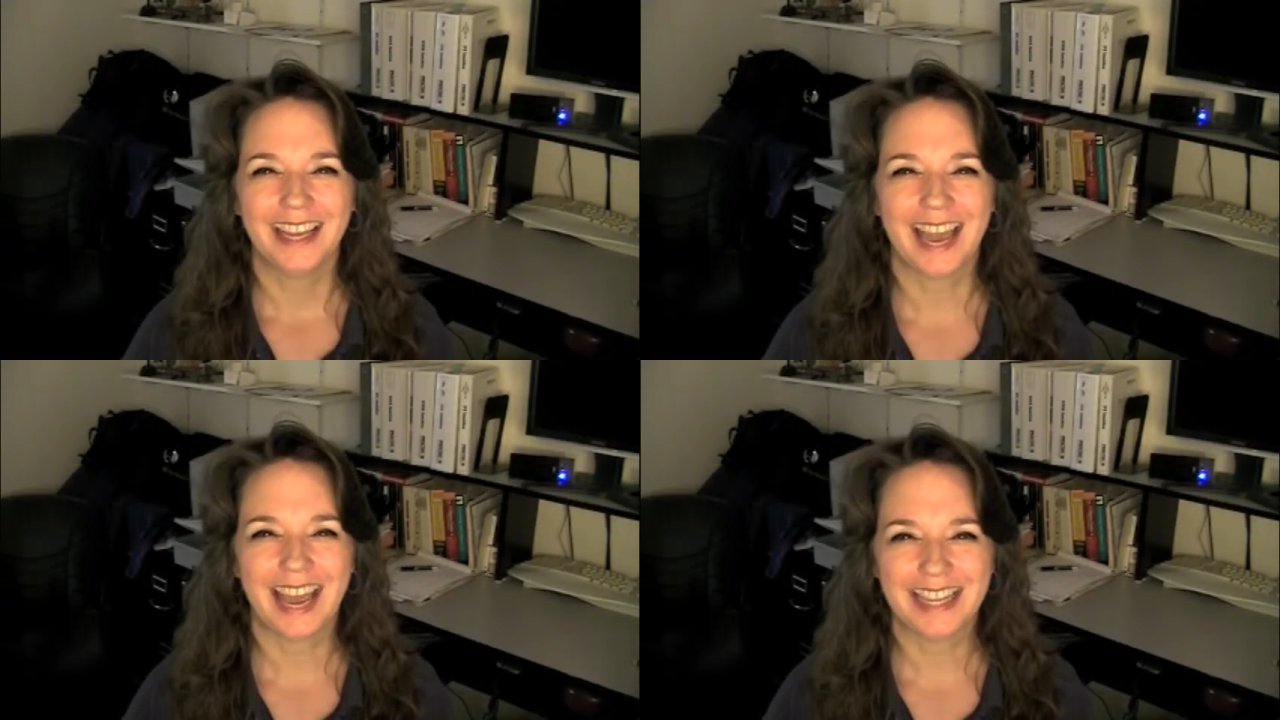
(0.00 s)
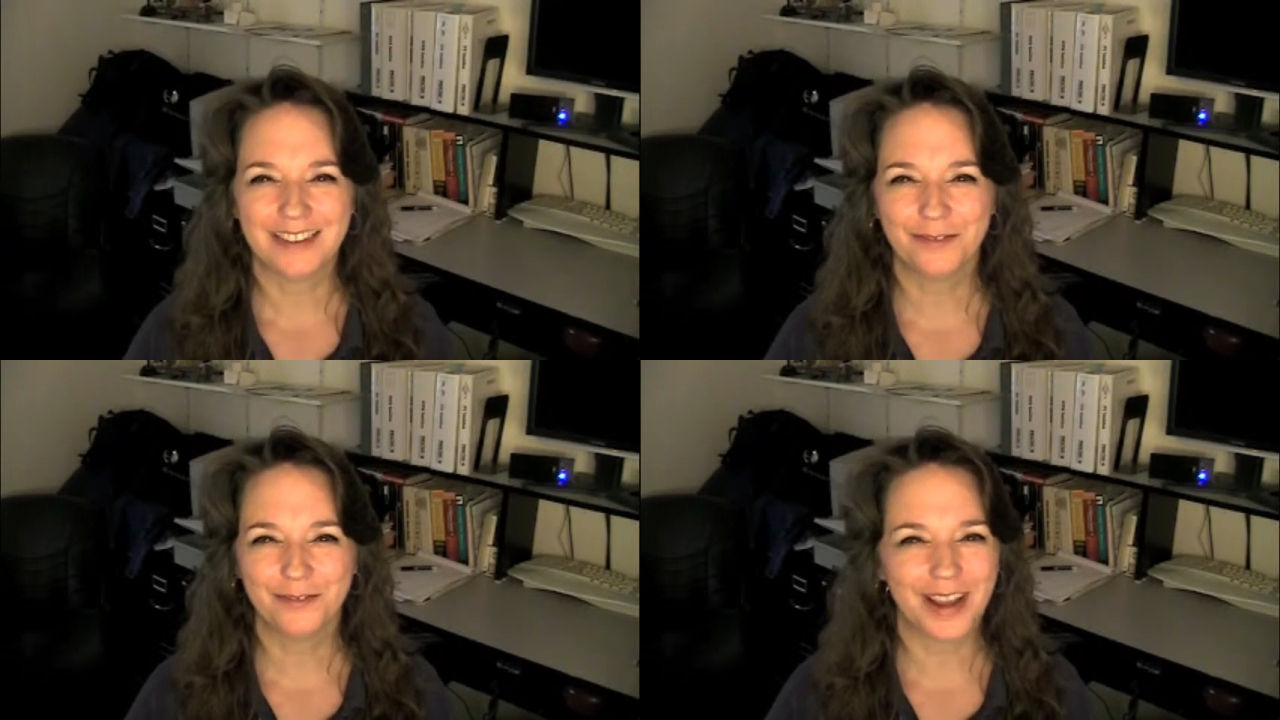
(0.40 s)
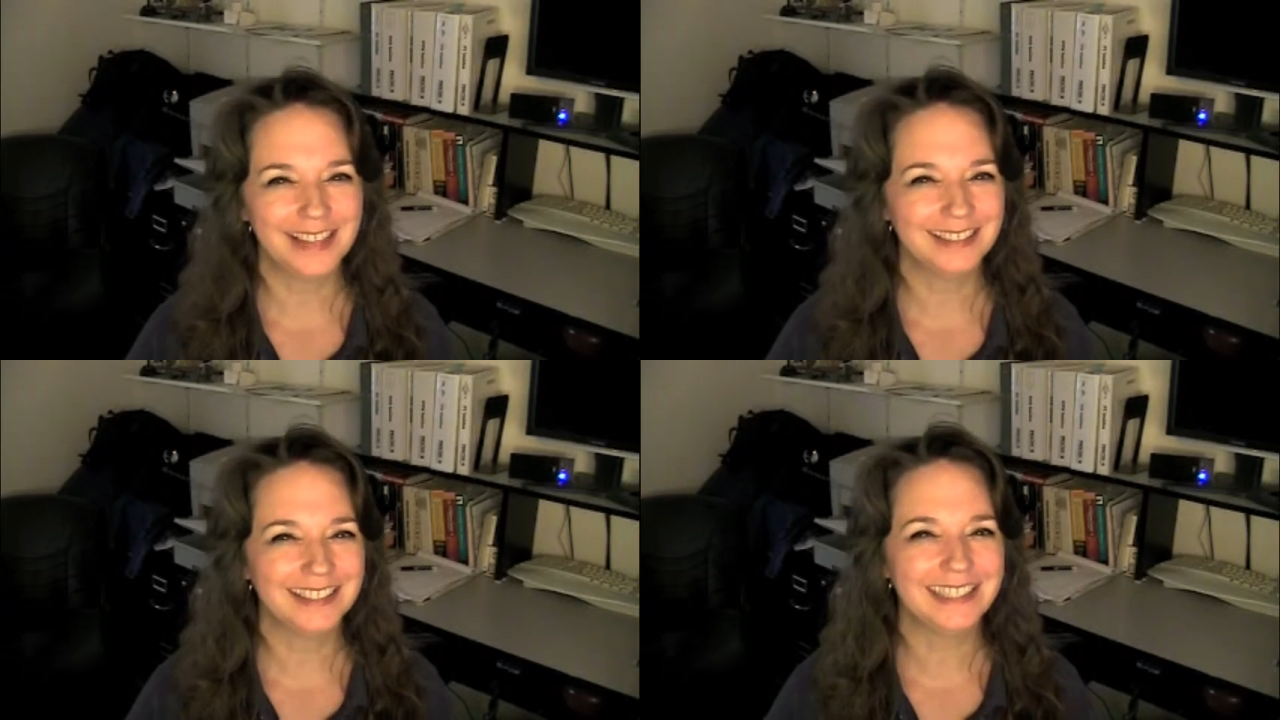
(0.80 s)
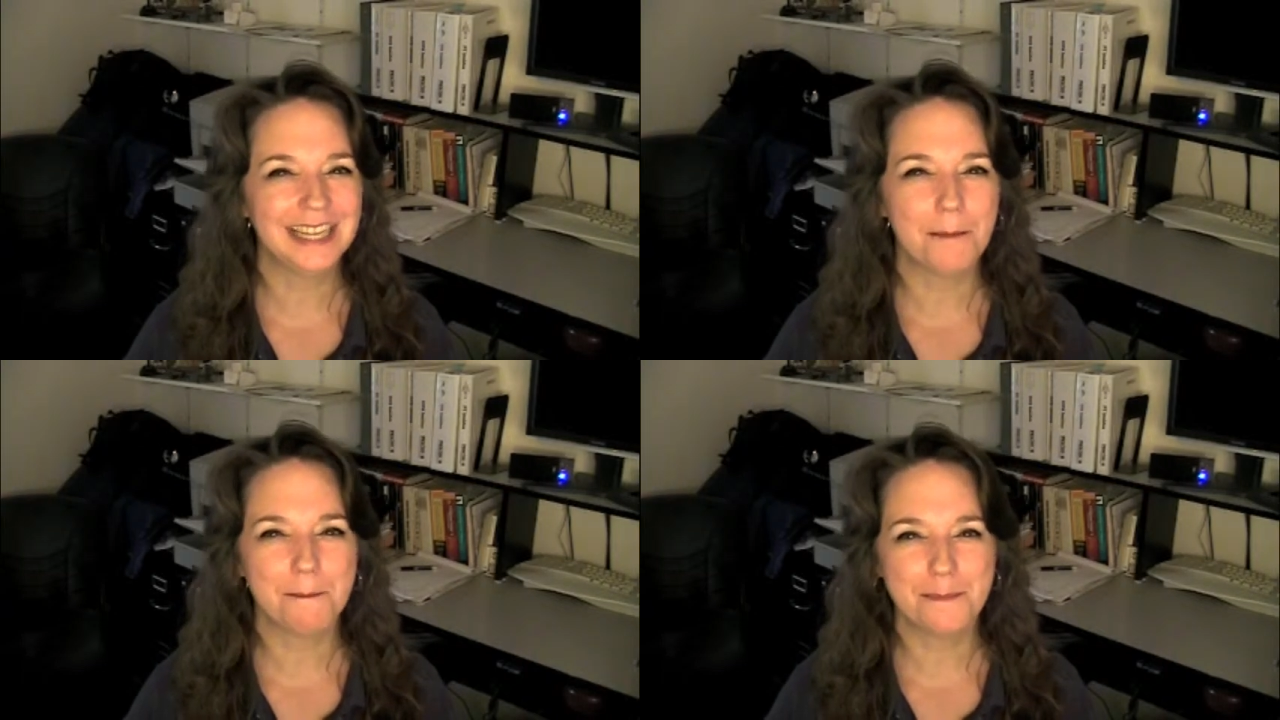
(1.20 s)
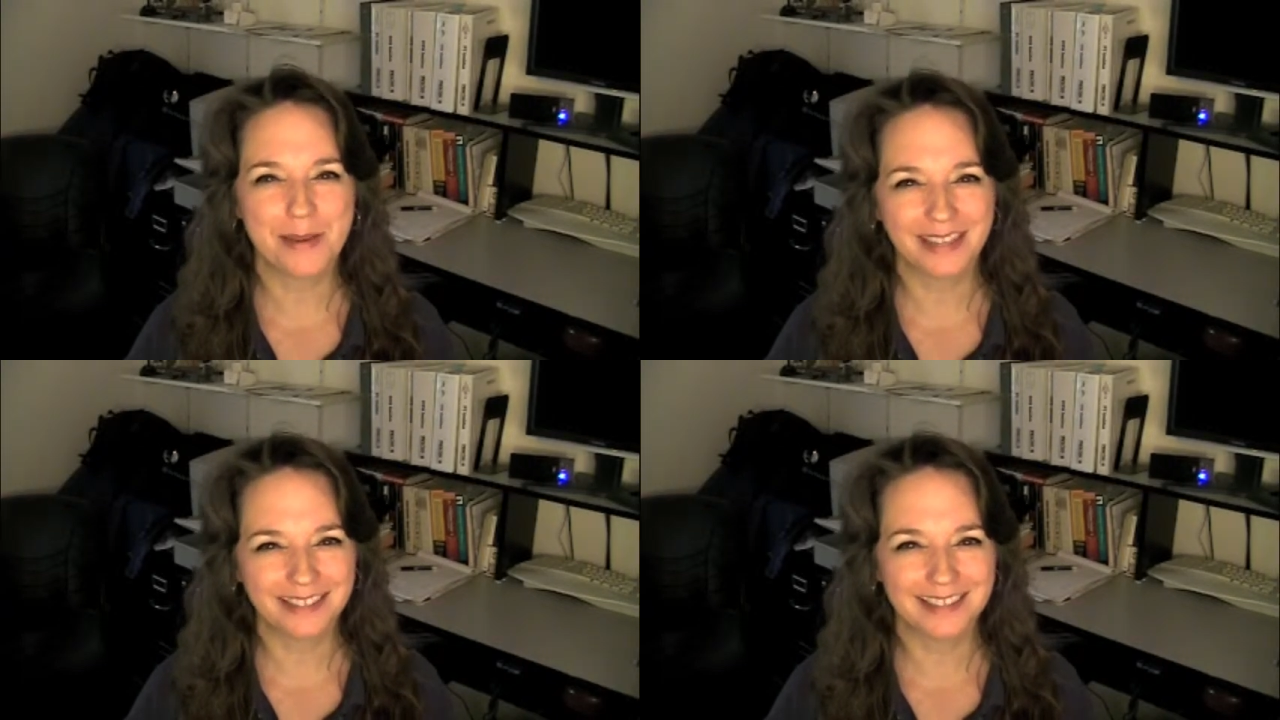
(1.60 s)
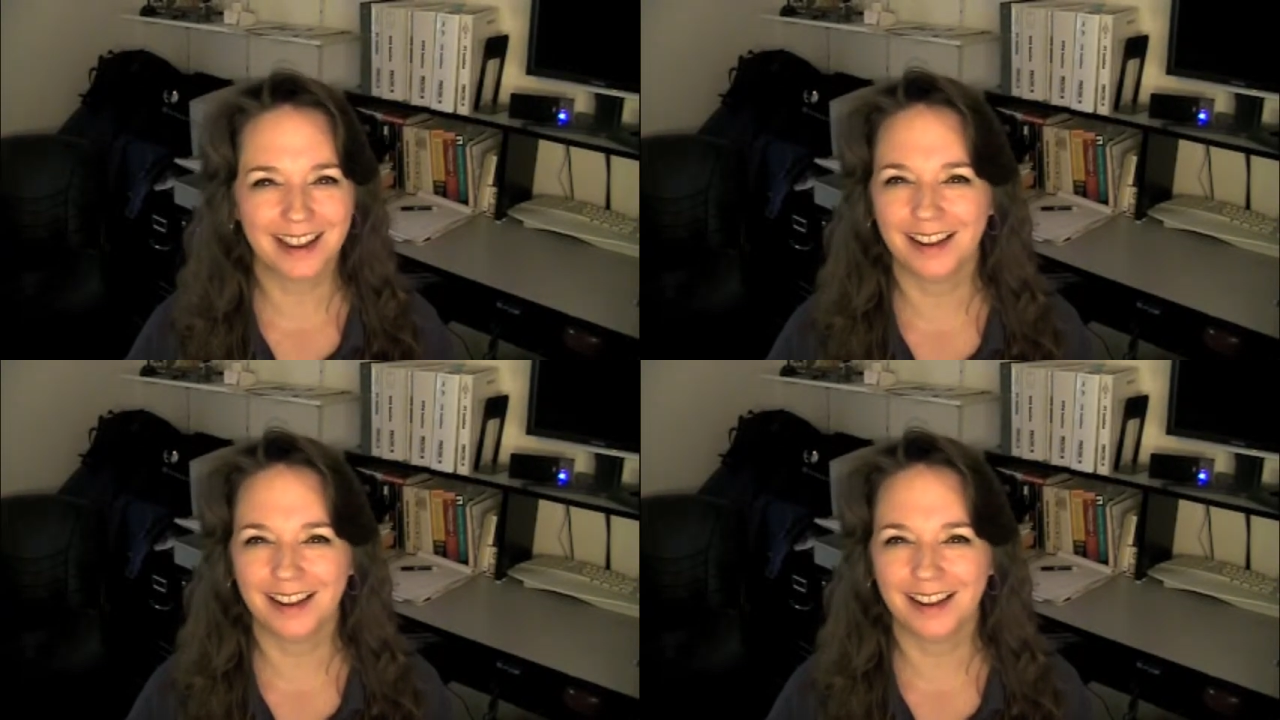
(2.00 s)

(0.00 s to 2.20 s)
I finally made it.